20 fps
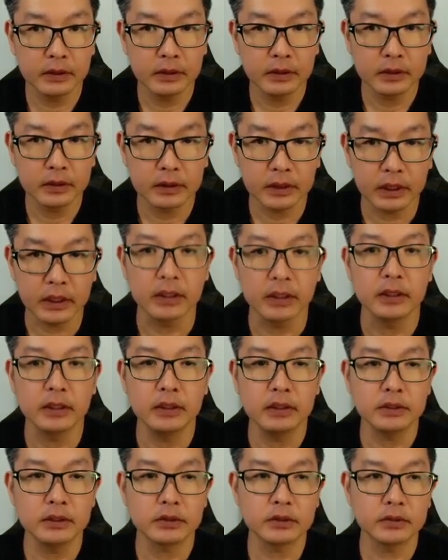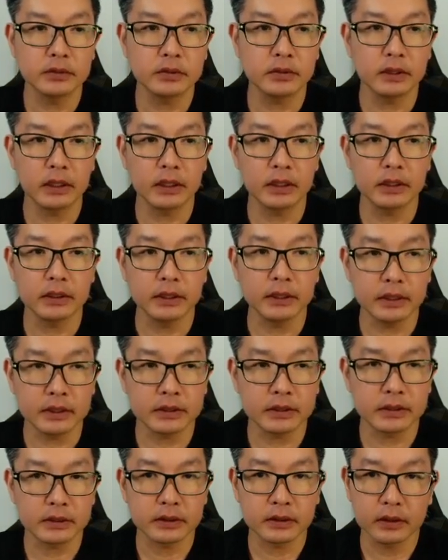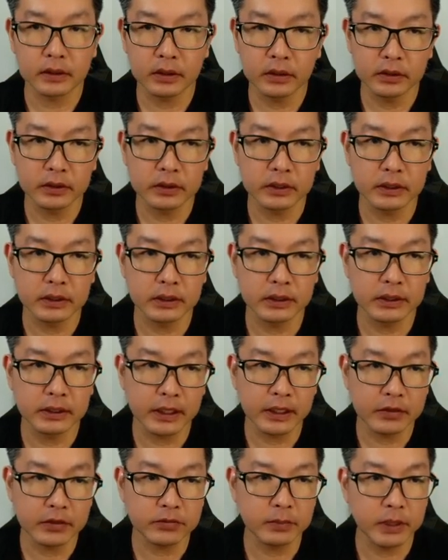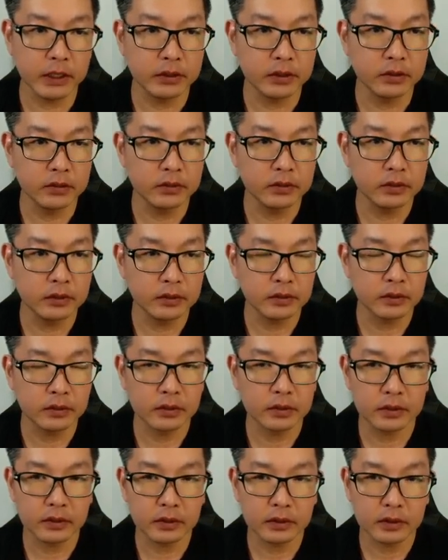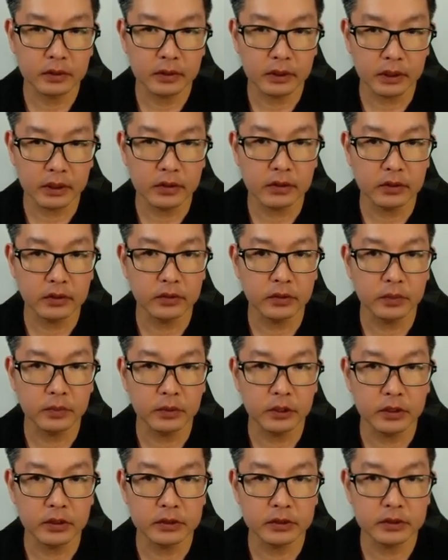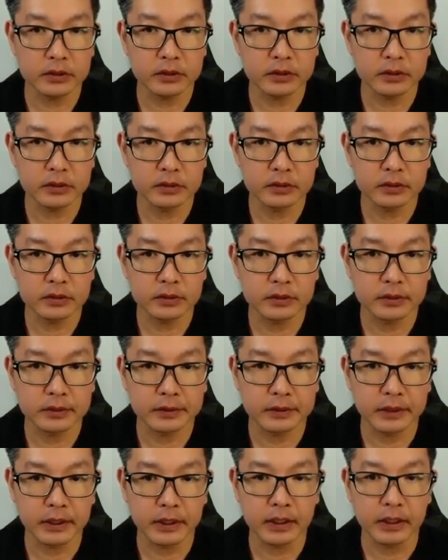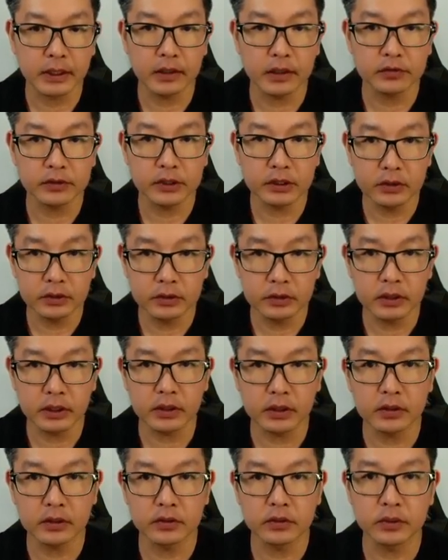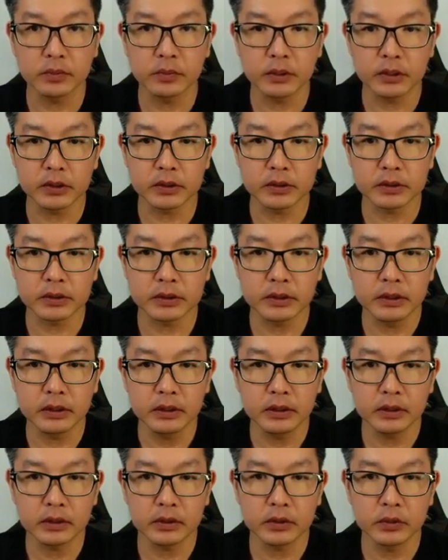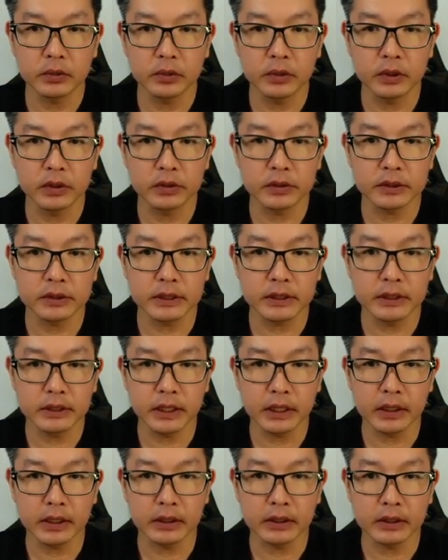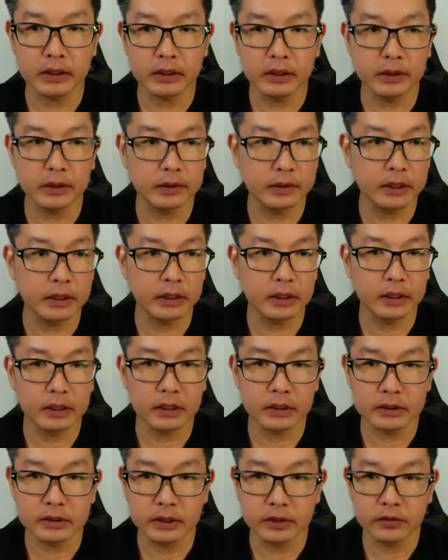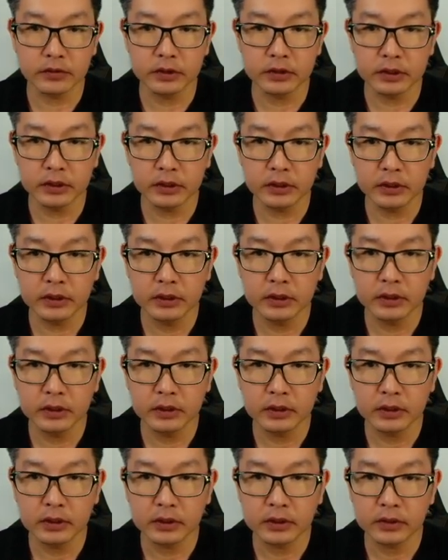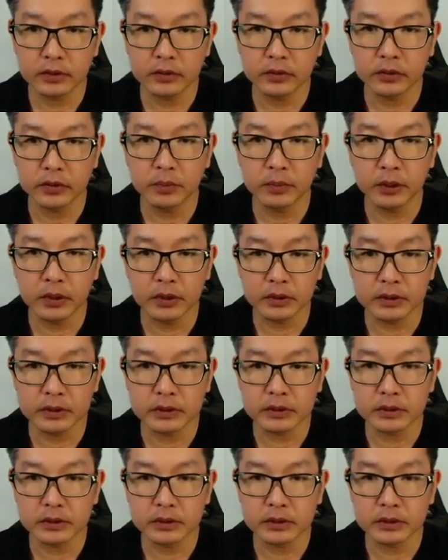Okay, so next on the left menu, click on Reports. Okay, after you click on Reports, you will see that there are several reports